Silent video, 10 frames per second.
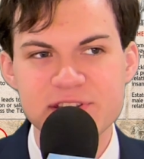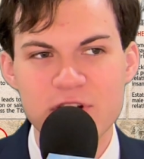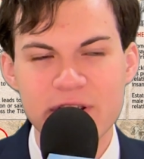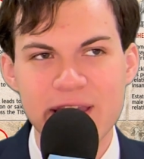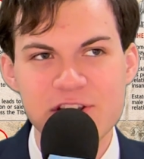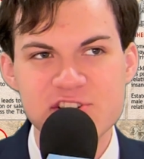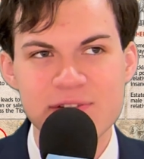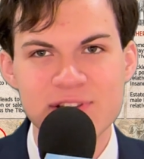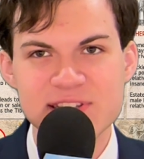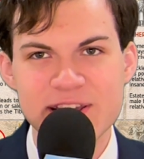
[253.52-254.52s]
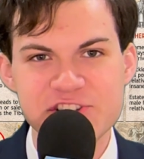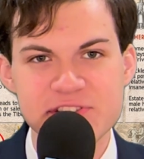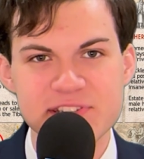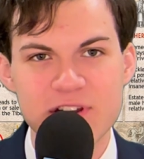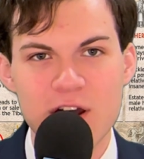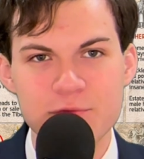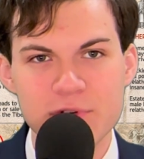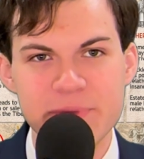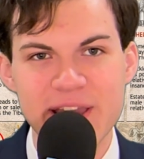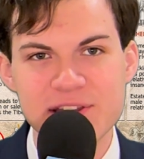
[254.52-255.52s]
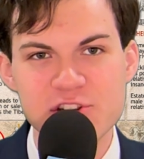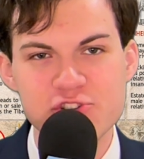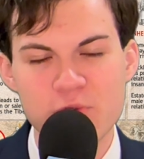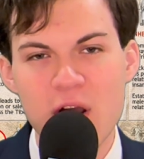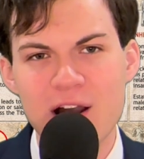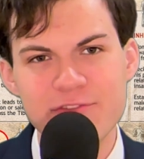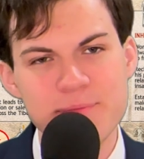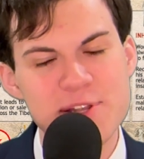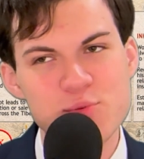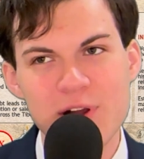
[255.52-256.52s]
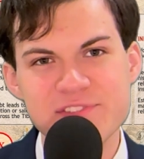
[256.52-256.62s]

Dark Age civilizations and onward began to draw from the 12